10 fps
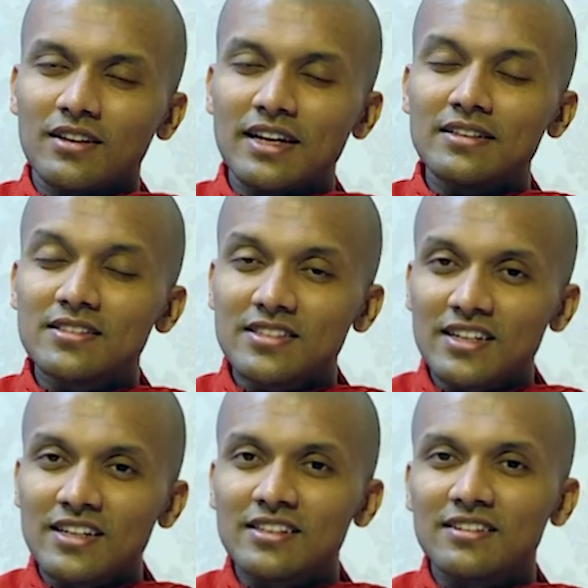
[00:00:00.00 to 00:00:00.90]

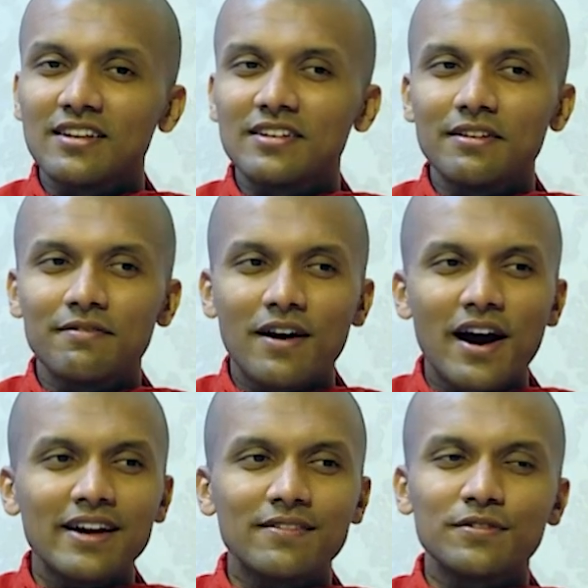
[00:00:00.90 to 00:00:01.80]
insert the
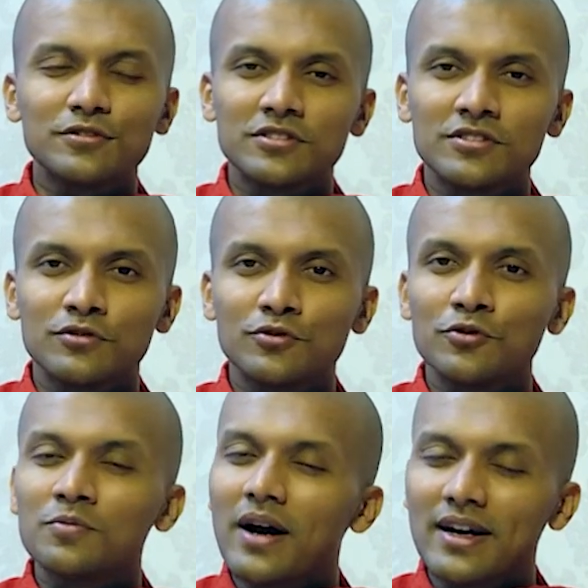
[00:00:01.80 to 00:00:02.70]
divine foods
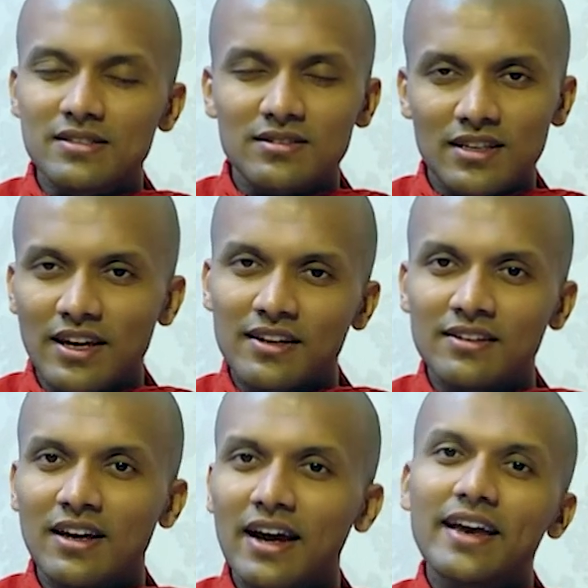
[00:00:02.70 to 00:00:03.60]
through my skin,
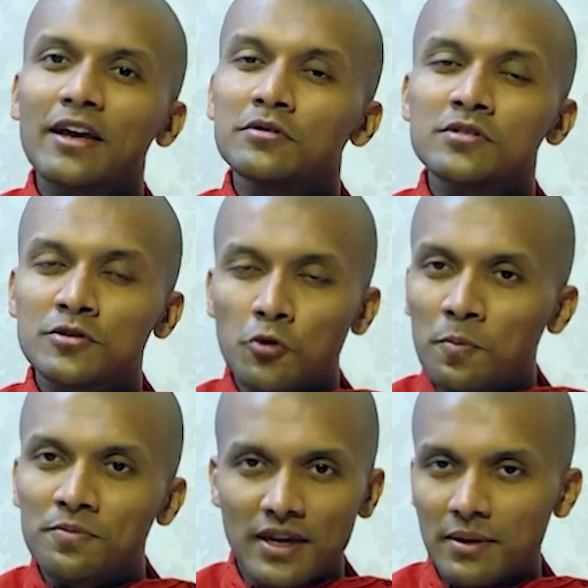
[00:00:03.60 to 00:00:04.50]
I cannot stop
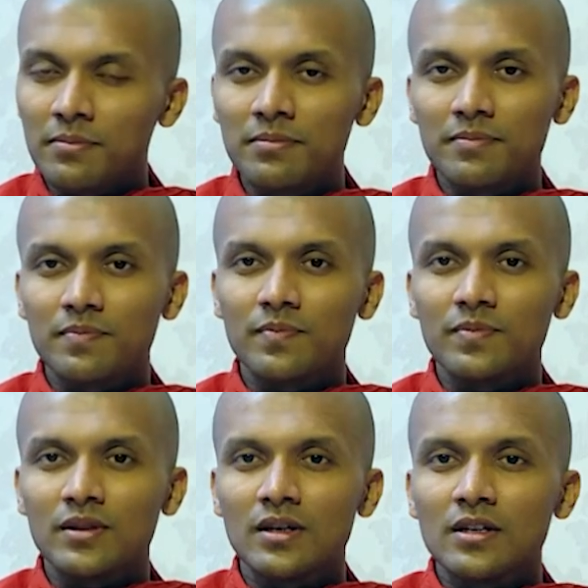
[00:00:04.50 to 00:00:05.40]
them.
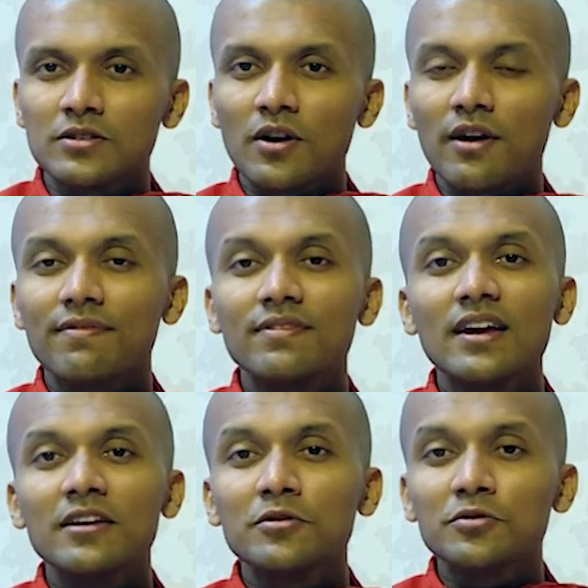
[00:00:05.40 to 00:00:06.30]
So if
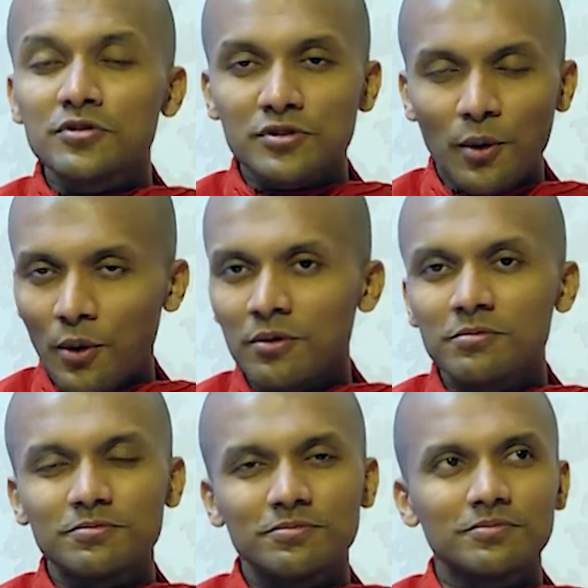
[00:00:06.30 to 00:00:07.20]
they do so,
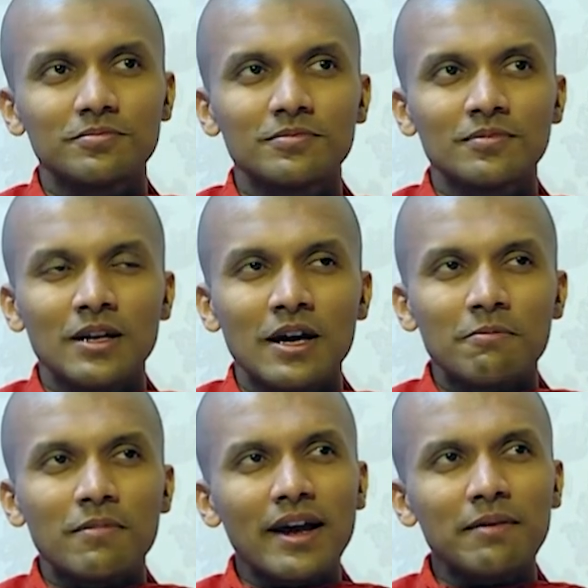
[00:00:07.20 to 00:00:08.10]

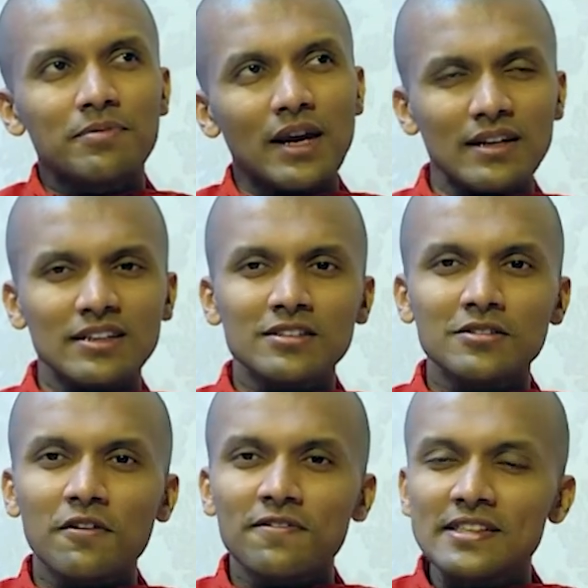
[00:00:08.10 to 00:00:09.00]
my practice
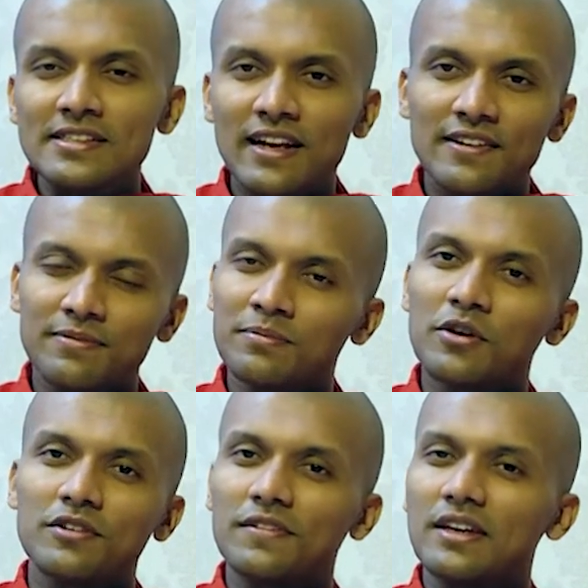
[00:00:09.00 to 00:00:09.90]
of
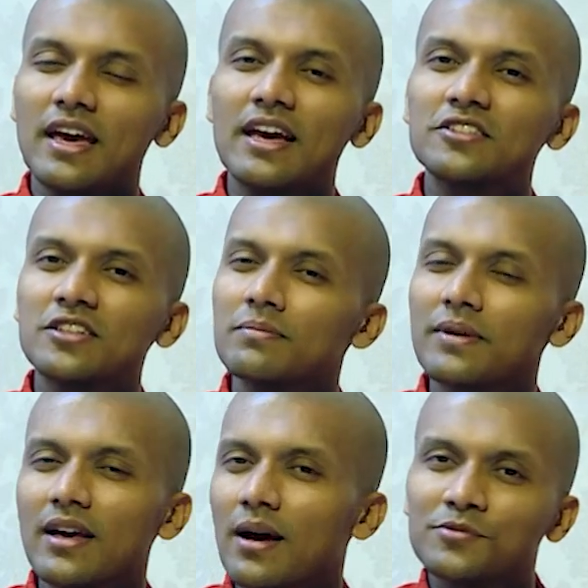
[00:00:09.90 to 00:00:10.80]
self-mortification
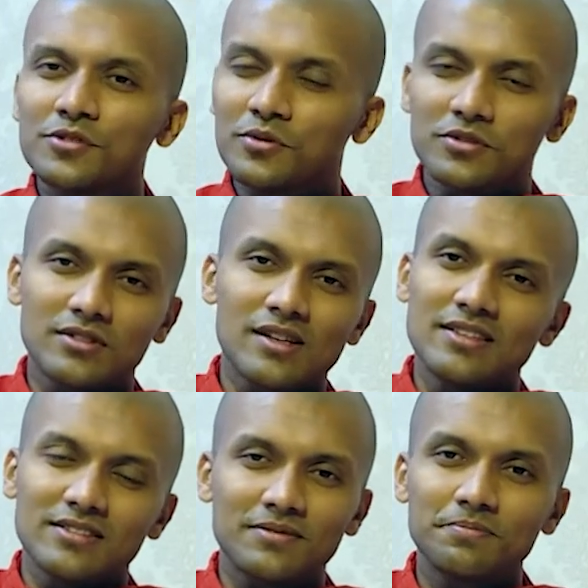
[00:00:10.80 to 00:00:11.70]
becomes
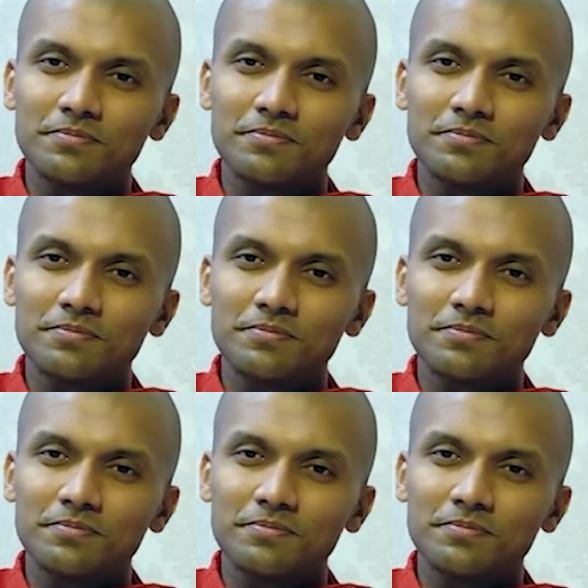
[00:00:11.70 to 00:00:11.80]
useless.